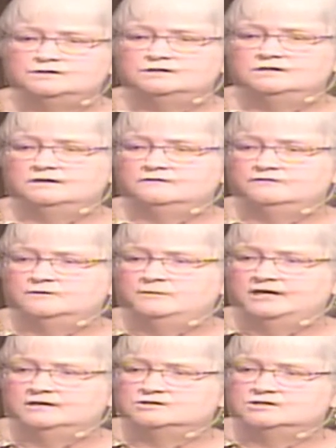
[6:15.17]
enough
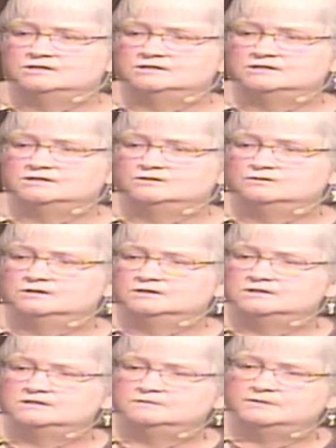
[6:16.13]
about Jesus to at
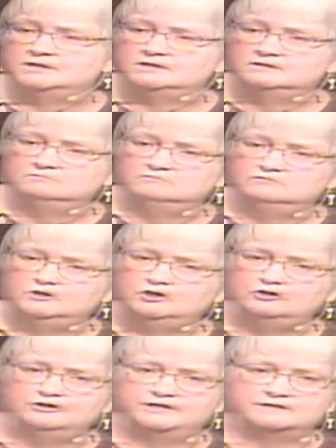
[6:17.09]
least be
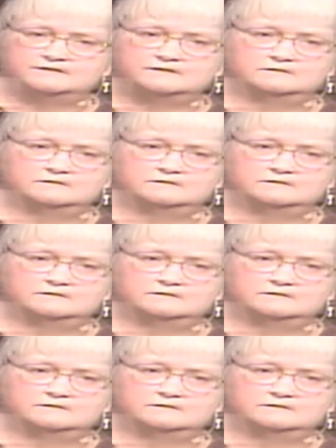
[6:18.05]
curious.